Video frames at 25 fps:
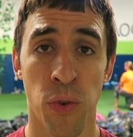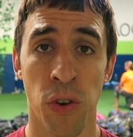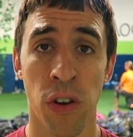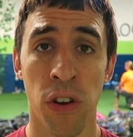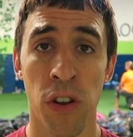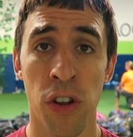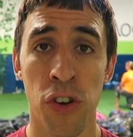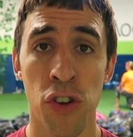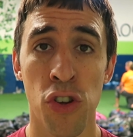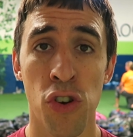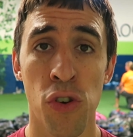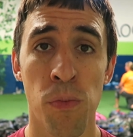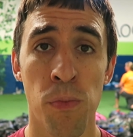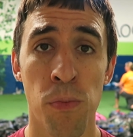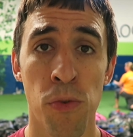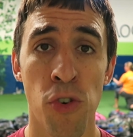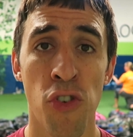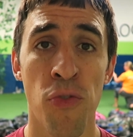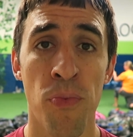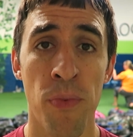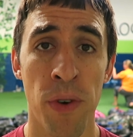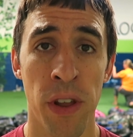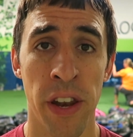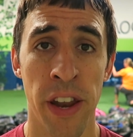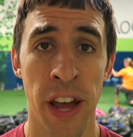If we're going to do
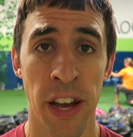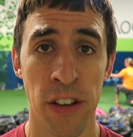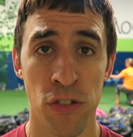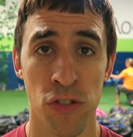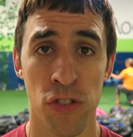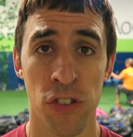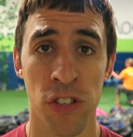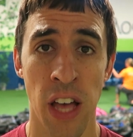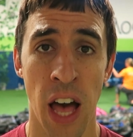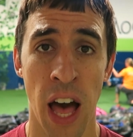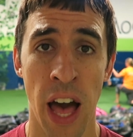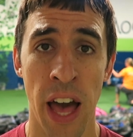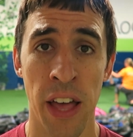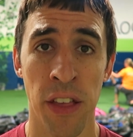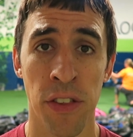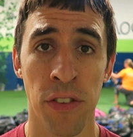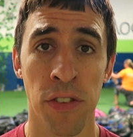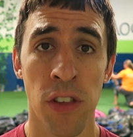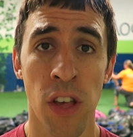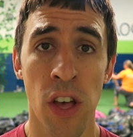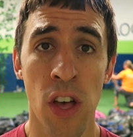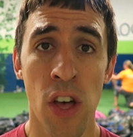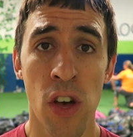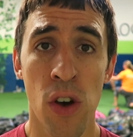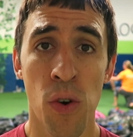movement and
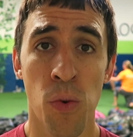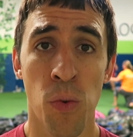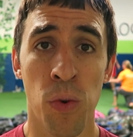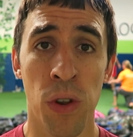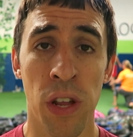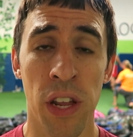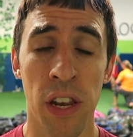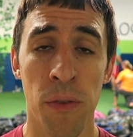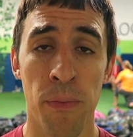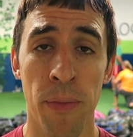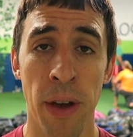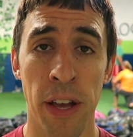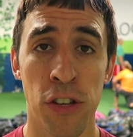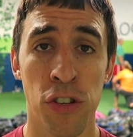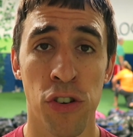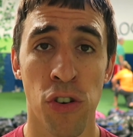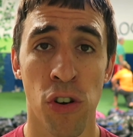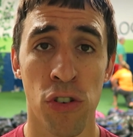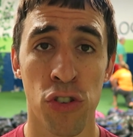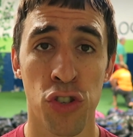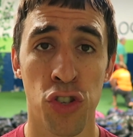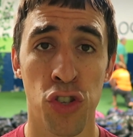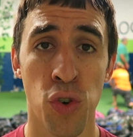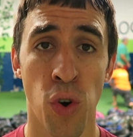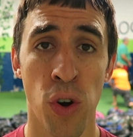exercise, we need to make
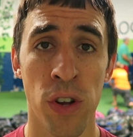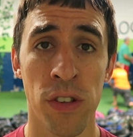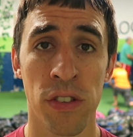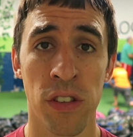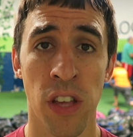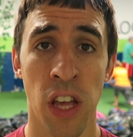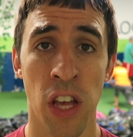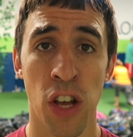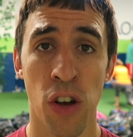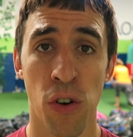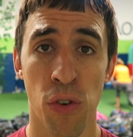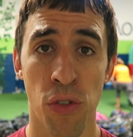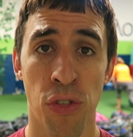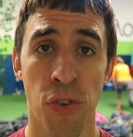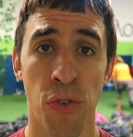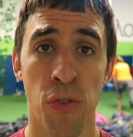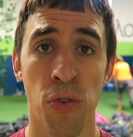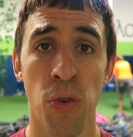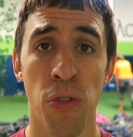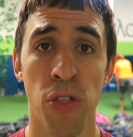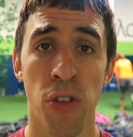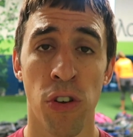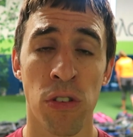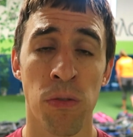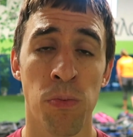sure our joints can go
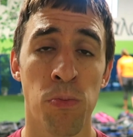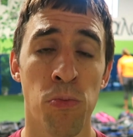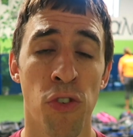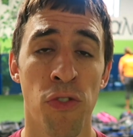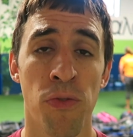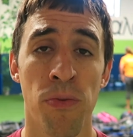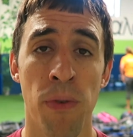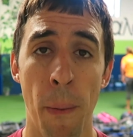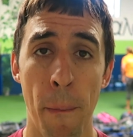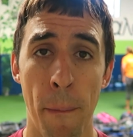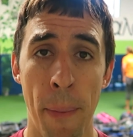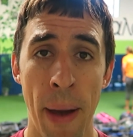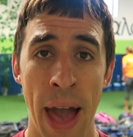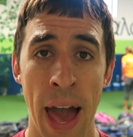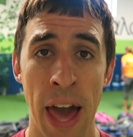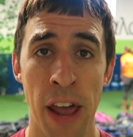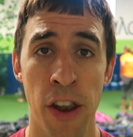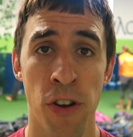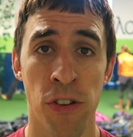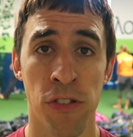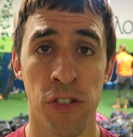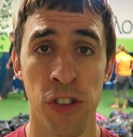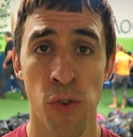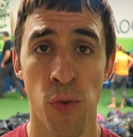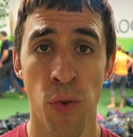through those movement
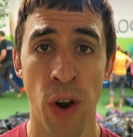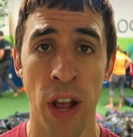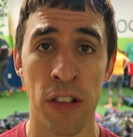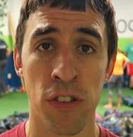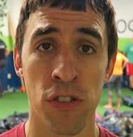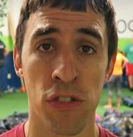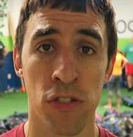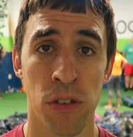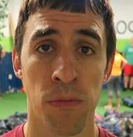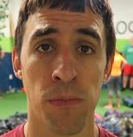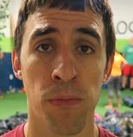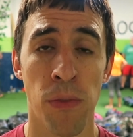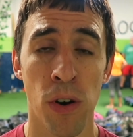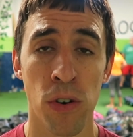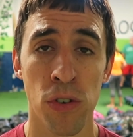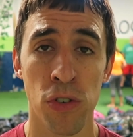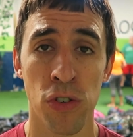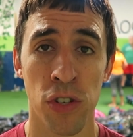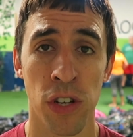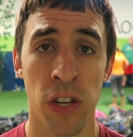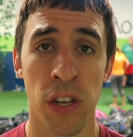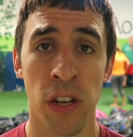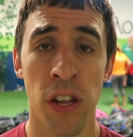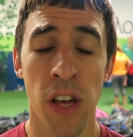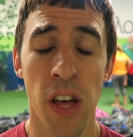patterns and ranges of
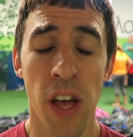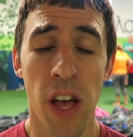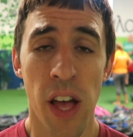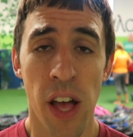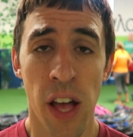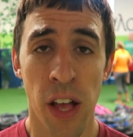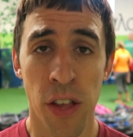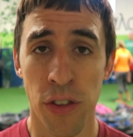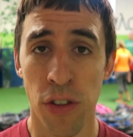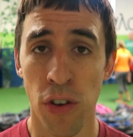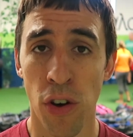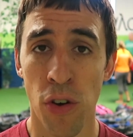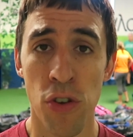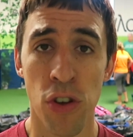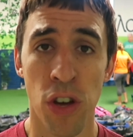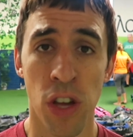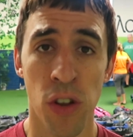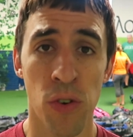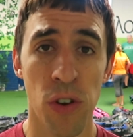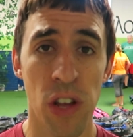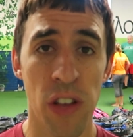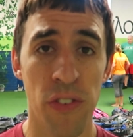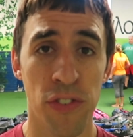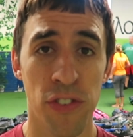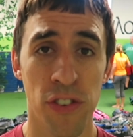motion. And so you
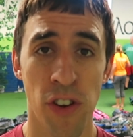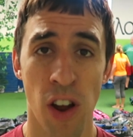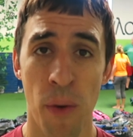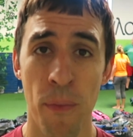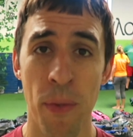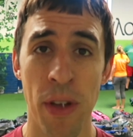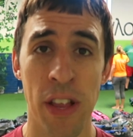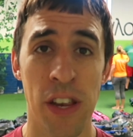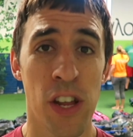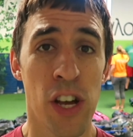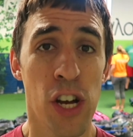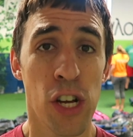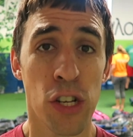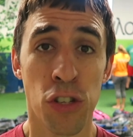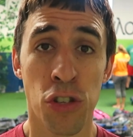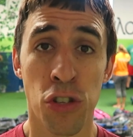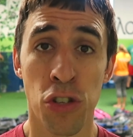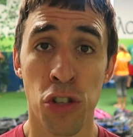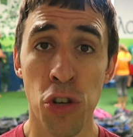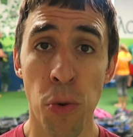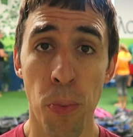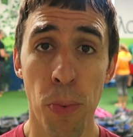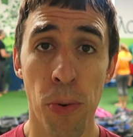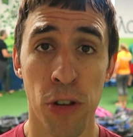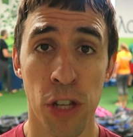can start,
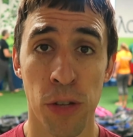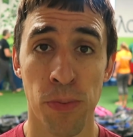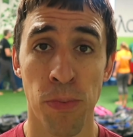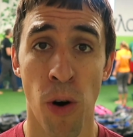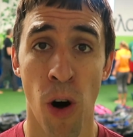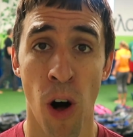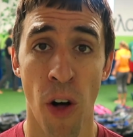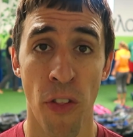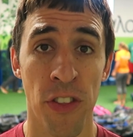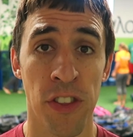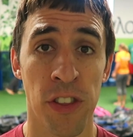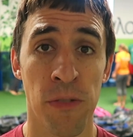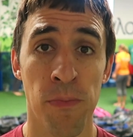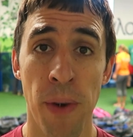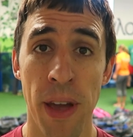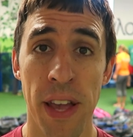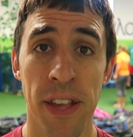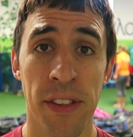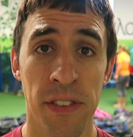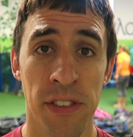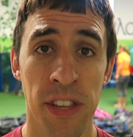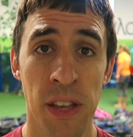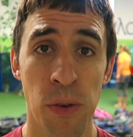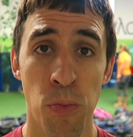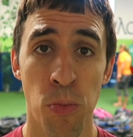super small. This
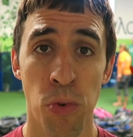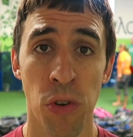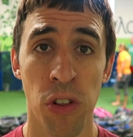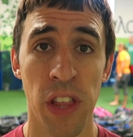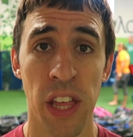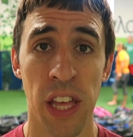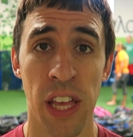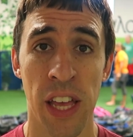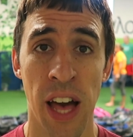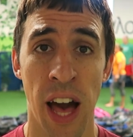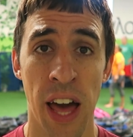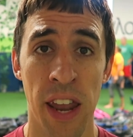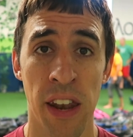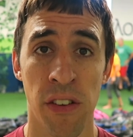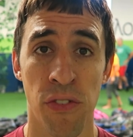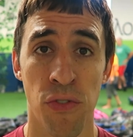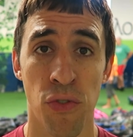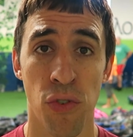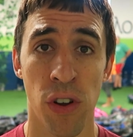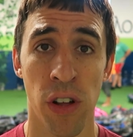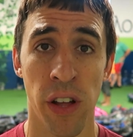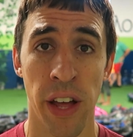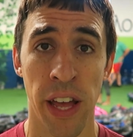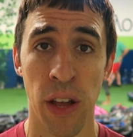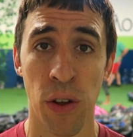may seem really kind
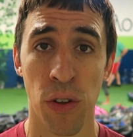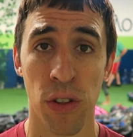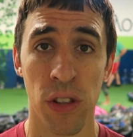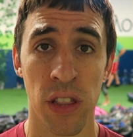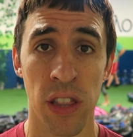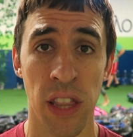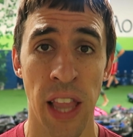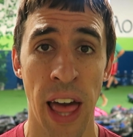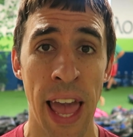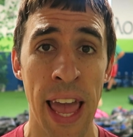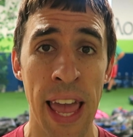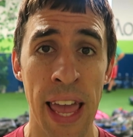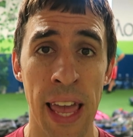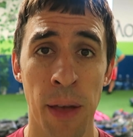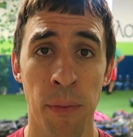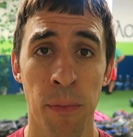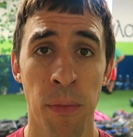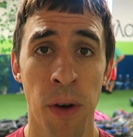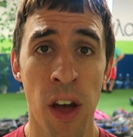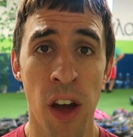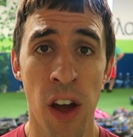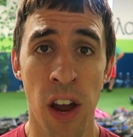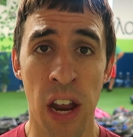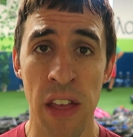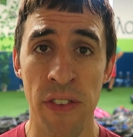of like
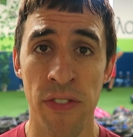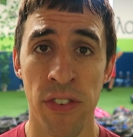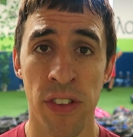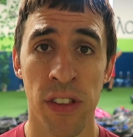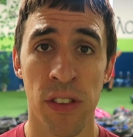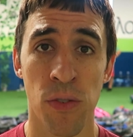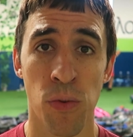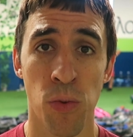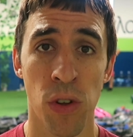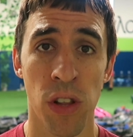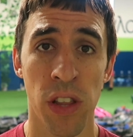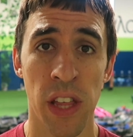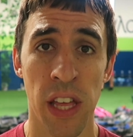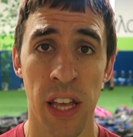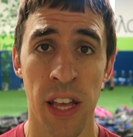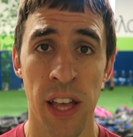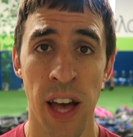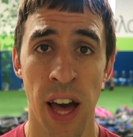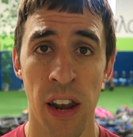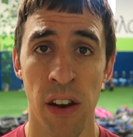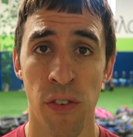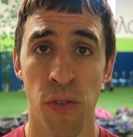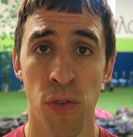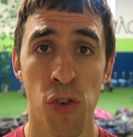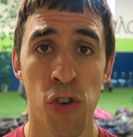lame, even really
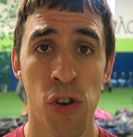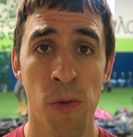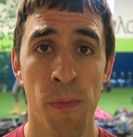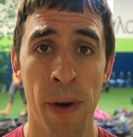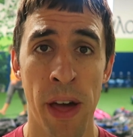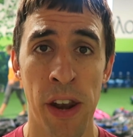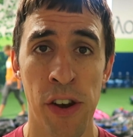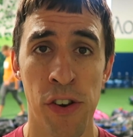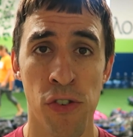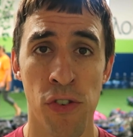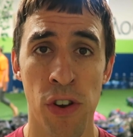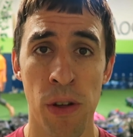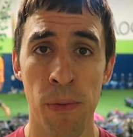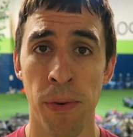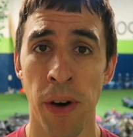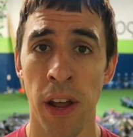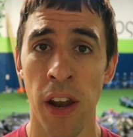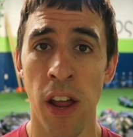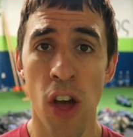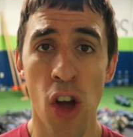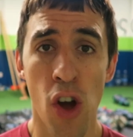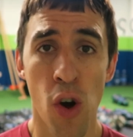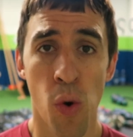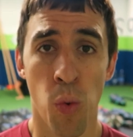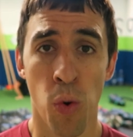kind of rudimentary,
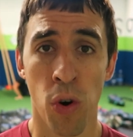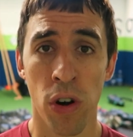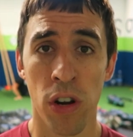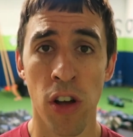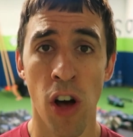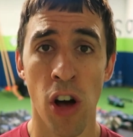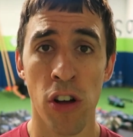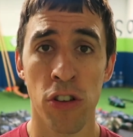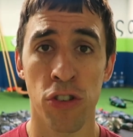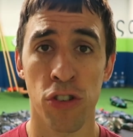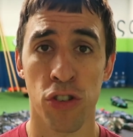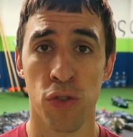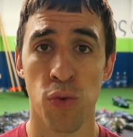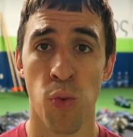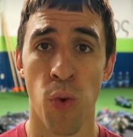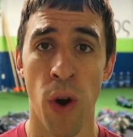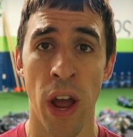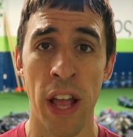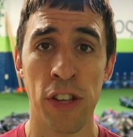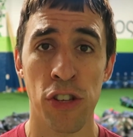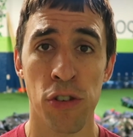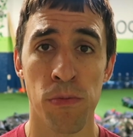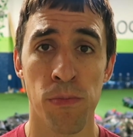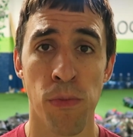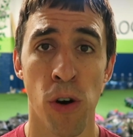but work on just
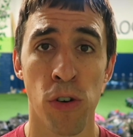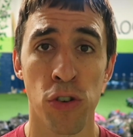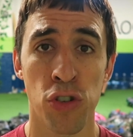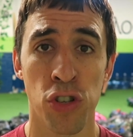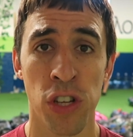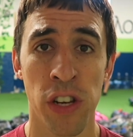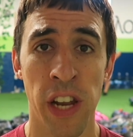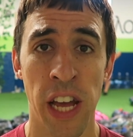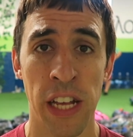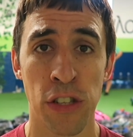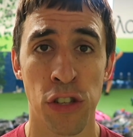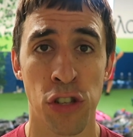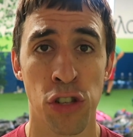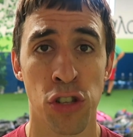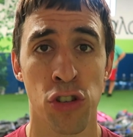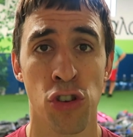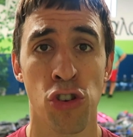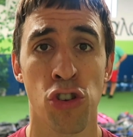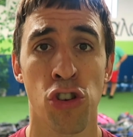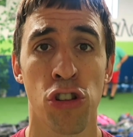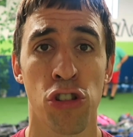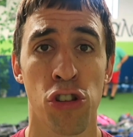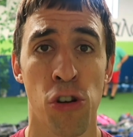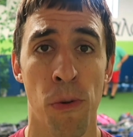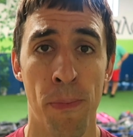range of motion and
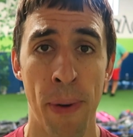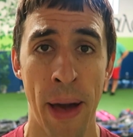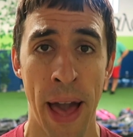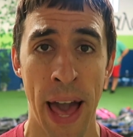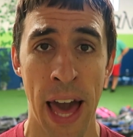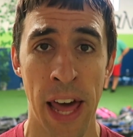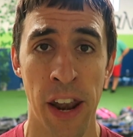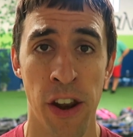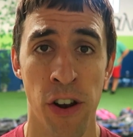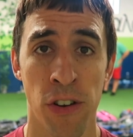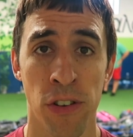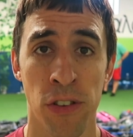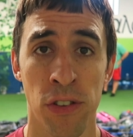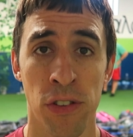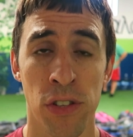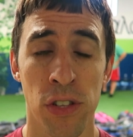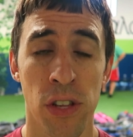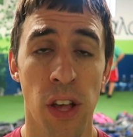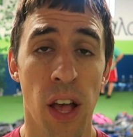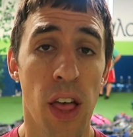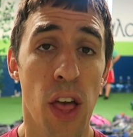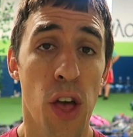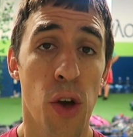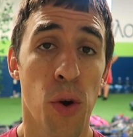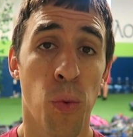circular patterns
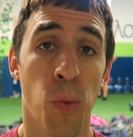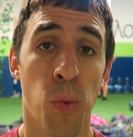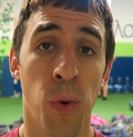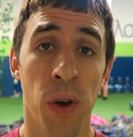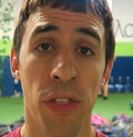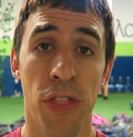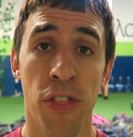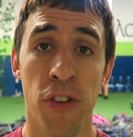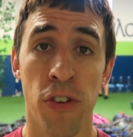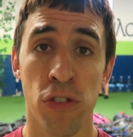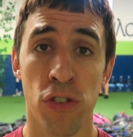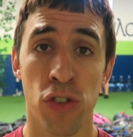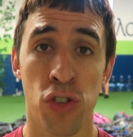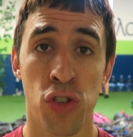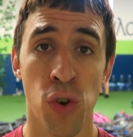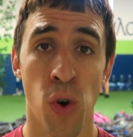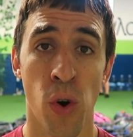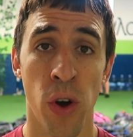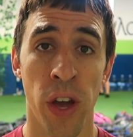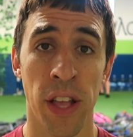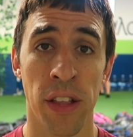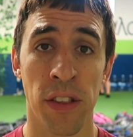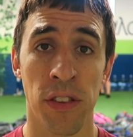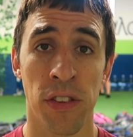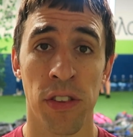with your
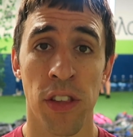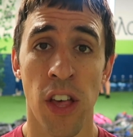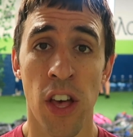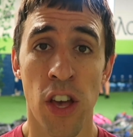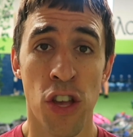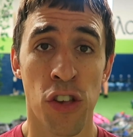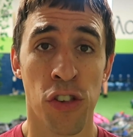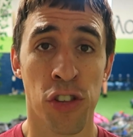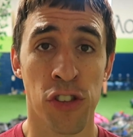joints.